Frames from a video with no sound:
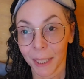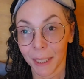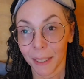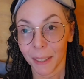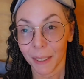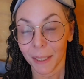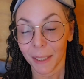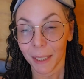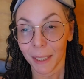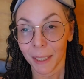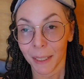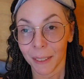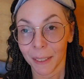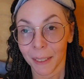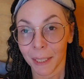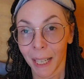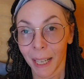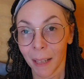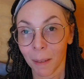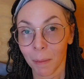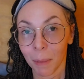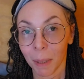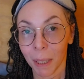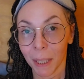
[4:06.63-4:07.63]
it's
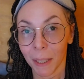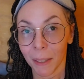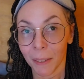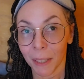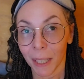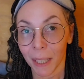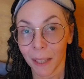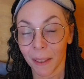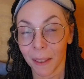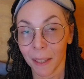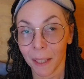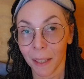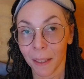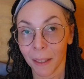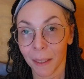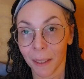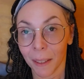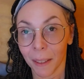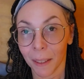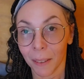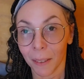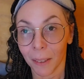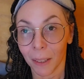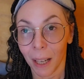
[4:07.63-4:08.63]
sad because I think
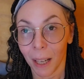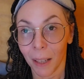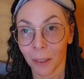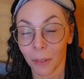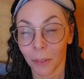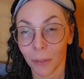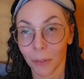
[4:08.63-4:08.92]
that a lot